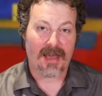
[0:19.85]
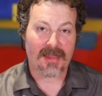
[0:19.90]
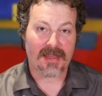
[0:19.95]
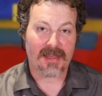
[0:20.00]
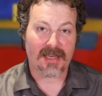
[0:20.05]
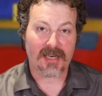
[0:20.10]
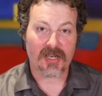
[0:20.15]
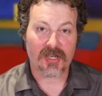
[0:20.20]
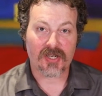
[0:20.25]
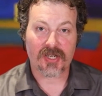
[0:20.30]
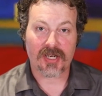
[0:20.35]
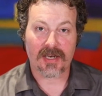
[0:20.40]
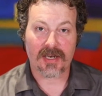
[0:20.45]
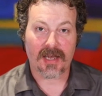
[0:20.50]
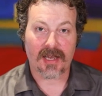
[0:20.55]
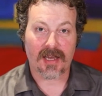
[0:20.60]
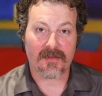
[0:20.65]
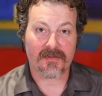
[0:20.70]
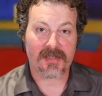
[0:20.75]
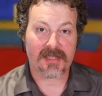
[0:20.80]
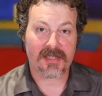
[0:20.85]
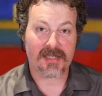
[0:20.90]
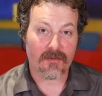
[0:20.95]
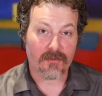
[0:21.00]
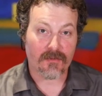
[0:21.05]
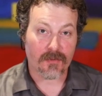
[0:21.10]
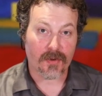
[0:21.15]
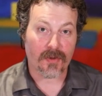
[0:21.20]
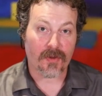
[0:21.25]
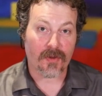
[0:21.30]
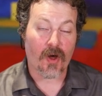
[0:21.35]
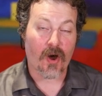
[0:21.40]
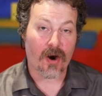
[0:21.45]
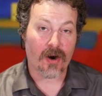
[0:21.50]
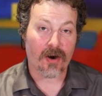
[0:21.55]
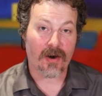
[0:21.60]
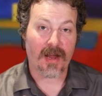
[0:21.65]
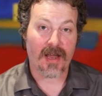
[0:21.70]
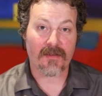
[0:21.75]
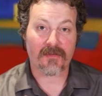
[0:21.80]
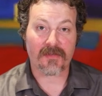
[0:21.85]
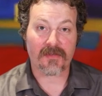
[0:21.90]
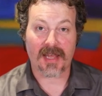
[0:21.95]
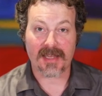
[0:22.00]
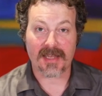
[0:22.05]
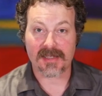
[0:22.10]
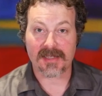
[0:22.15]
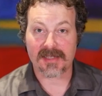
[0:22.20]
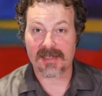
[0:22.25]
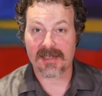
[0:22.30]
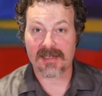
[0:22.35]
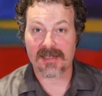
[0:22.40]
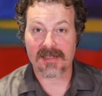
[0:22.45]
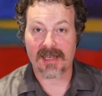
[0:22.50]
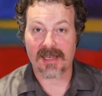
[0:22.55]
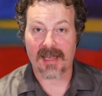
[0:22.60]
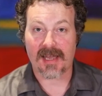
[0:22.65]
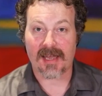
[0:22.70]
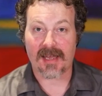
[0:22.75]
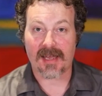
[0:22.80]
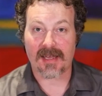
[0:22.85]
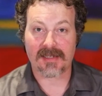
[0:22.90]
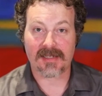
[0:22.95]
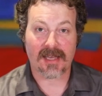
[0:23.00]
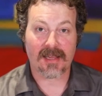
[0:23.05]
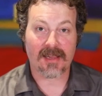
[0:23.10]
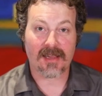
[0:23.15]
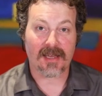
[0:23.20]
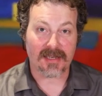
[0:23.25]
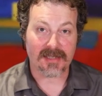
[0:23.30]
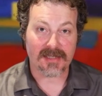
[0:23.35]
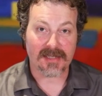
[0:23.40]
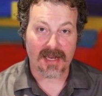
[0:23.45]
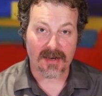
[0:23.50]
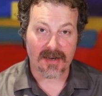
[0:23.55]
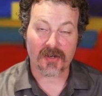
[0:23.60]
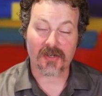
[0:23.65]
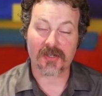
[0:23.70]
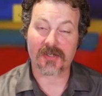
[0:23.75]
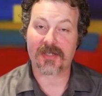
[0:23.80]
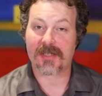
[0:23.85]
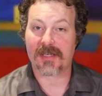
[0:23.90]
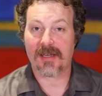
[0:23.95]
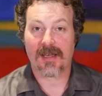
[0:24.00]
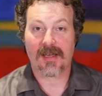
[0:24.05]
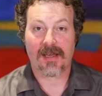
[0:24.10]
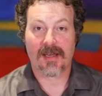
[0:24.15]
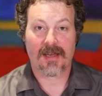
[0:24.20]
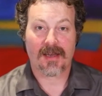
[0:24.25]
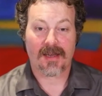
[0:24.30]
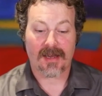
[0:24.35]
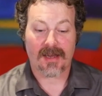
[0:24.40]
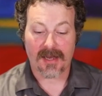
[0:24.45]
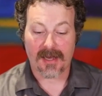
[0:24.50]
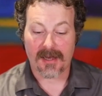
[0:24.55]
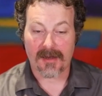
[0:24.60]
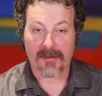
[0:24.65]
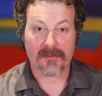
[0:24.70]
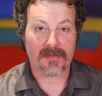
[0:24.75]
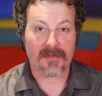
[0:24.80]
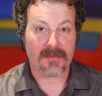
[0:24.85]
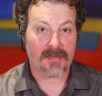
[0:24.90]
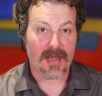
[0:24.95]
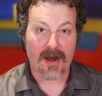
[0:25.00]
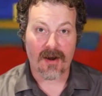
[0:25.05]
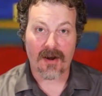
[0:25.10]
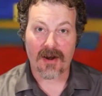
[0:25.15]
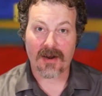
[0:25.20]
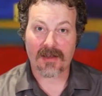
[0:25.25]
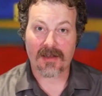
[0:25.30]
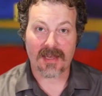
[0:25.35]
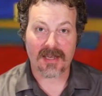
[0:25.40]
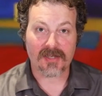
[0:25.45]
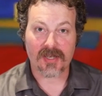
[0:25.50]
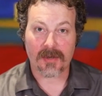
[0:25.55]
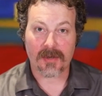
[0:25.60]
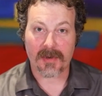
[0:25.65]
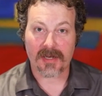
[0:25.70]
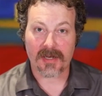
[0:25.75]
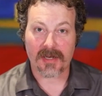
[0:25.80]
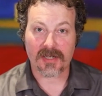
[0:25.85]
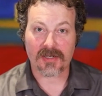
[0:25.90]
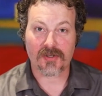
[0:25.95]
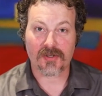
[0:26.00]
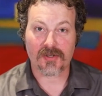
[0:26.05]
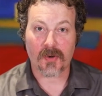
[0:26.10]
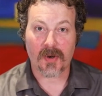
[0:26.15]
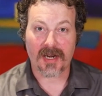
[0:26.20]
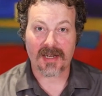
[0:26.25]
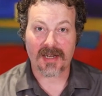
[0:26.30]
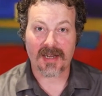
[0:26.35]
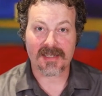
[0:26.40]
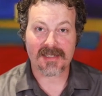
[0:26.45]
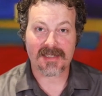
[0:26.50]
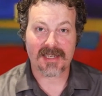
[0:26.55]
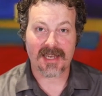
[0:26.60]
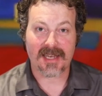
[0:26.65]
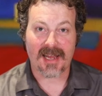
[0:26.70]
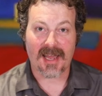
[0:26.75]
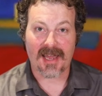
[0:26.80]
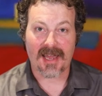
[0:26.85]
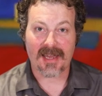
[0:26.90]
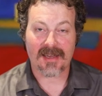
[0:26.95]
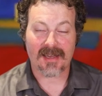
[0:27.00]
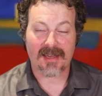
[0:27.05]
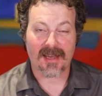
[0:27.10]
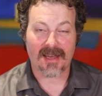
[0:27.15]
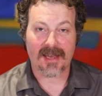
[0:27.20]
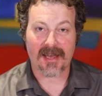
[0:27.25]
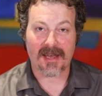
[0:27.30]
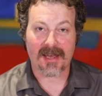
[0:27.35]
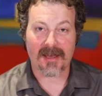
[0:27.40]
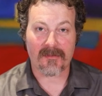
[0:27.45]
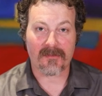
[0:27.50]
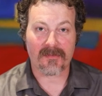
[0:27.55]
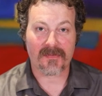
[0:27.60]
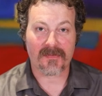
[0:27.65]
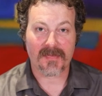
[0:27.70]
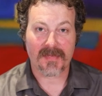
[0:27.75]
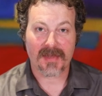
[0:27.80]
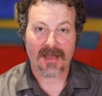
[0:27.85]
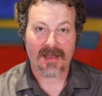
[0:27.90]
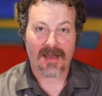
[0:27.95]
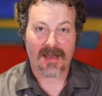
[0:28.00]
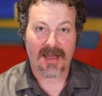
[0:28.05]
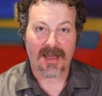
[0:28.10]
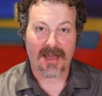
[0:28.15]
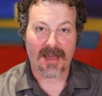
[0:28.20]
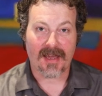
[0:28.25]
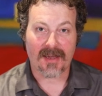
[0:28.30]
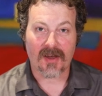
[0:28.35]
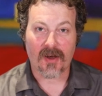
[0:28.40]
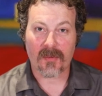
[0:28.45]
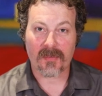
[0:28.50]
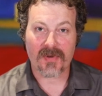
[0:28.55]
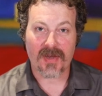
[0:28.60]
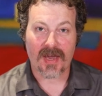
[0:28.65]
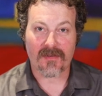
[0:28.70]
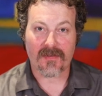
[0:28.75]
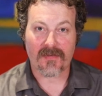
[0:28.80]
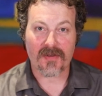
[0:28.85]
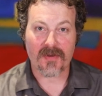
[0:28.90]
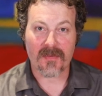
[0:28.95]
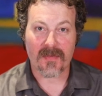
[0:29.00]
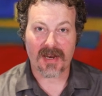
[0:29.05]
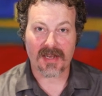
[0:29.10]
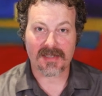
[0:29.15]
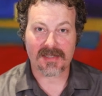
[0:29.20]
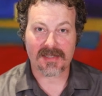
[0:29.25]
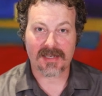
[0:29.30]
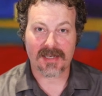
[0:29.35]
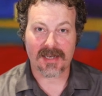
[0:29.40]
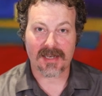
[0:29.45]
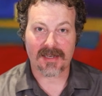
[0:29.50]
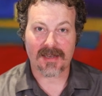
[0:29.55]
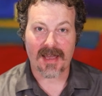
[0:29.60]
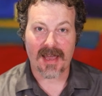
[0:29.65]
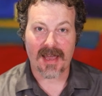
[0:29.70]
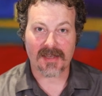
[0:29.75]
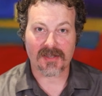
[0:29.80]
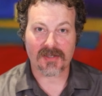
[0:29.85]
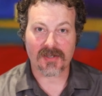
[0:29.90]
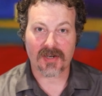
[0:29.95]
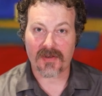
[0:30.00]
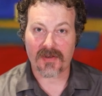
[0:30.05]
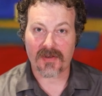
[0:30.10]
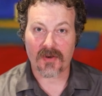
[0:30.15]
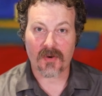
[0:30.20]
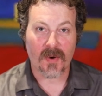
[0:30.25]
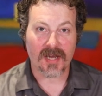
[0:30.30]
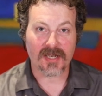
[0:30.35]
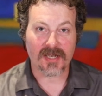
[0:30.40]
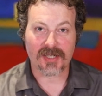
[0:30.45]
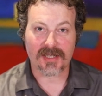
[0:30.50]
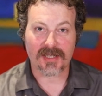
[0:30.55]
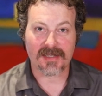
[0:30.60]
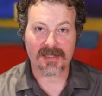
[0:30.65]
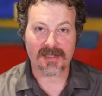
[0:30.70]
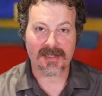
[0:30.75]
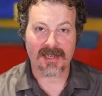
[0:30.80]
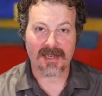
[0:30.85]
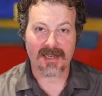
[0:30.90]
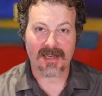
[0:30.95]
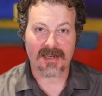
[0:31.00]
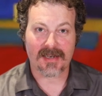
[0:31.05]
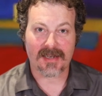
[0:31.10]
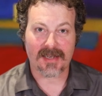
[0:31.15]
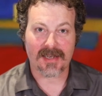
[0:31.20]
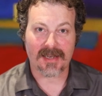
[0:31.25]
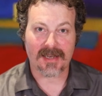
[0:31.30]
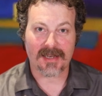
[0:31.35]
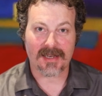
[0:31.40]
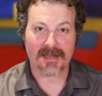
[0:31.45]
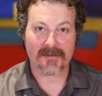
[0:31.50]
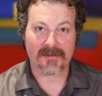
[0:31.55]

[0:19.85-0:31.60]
and the addition of several RF lenses and teleextenders. Eric, thanks so much for joining us today. I hope you have a few minutes to answer a few questions and